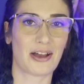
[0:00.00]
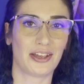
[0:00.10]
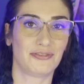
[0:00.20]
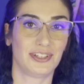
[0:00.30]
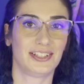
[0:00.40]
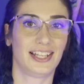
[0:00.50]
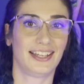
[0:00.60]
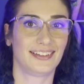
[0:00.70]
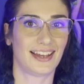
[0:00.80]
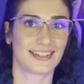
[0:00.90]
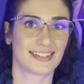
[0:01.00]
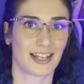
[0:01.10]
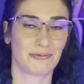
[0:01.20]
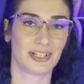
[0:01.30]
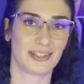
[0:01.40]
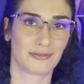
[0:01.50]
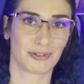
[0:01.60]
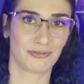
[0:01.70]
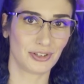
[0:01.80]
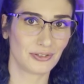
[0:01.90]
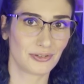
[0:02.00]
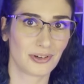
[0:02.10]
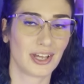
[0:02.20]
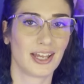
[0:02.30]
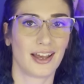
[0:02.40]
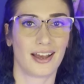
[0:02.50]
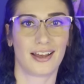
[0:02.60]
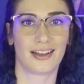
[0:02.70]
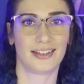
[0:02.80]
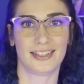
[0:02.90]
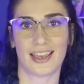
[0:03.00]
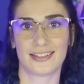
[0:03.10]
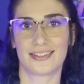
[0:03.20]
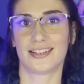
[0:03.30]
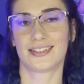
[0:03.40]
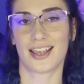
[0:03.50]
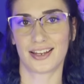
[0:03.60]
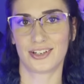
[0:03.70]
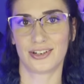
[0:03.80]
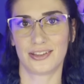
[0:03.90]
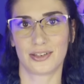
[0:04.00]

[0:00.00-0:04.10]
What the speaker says: I feel like last time we did the review, yes, that's accurate.